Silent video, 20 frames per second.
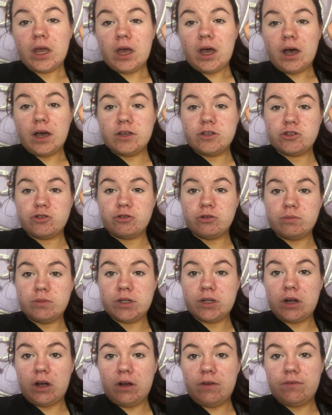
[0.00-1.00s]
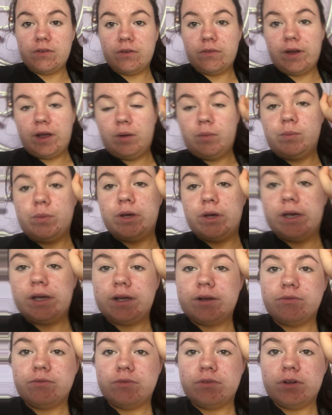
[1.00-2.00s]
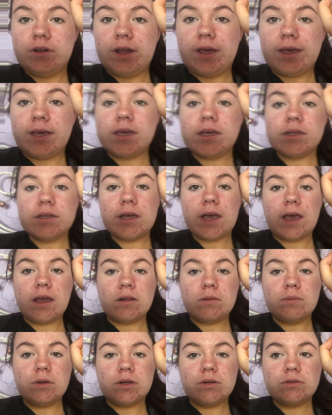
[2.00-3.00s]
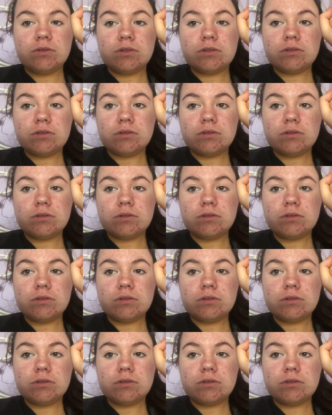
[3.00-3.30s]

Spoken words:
I scrubbed it off around my, like, elbows?